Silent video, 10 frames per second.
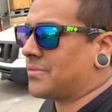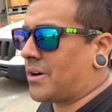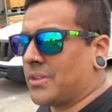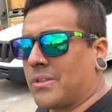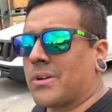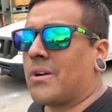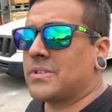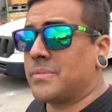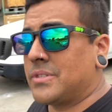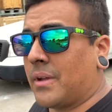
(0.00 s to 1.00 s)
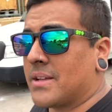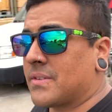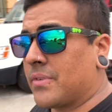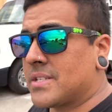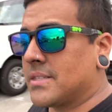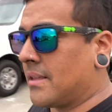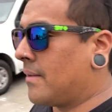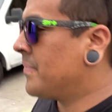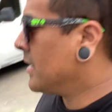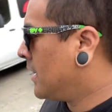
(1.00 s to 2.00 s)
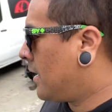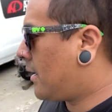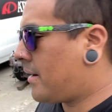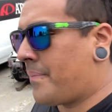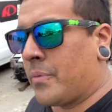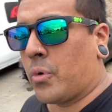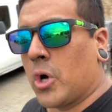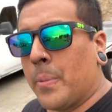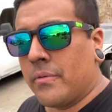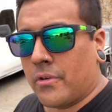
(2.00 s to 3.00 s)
all the other cars we've been doing as of recently, we're hoping for